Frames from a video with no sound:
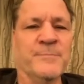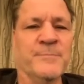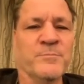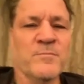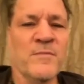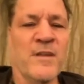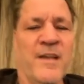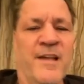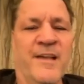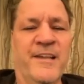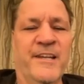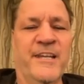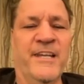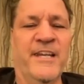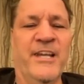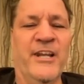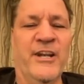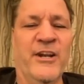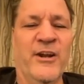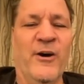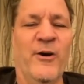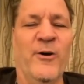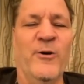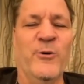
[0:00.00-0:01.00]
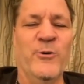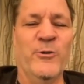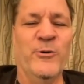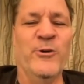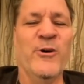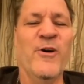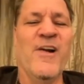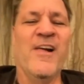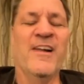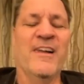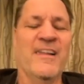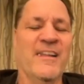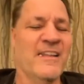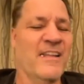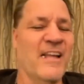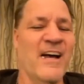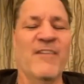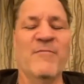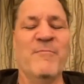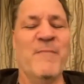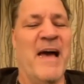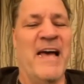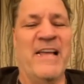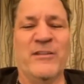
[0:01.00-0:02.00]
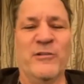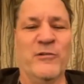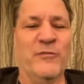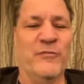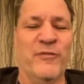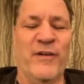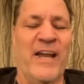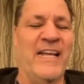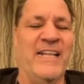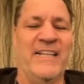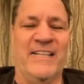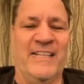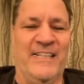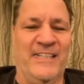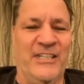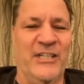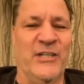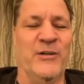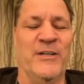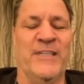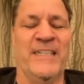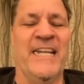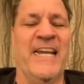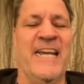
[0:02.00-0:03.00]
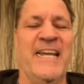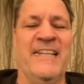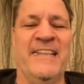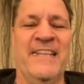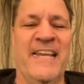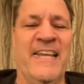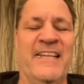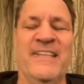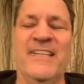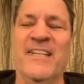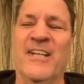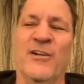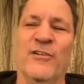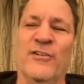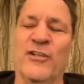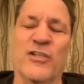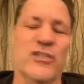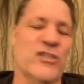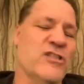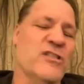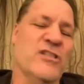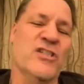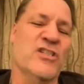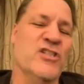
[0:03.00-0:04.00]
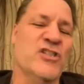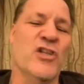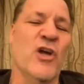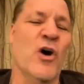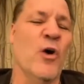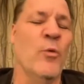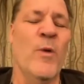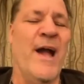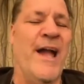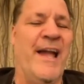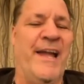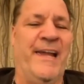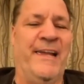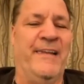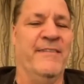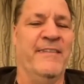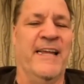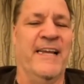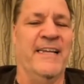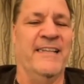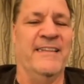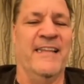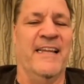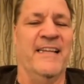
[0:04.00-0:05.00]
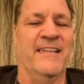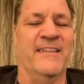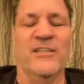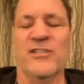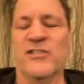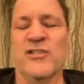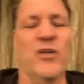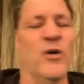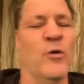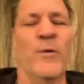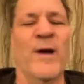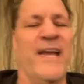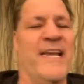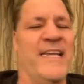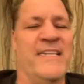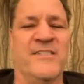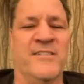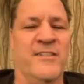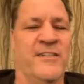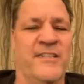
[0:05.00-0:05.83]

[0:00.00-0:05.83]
who love Matthew Franklin, and there's just no way. Like there's no way he's going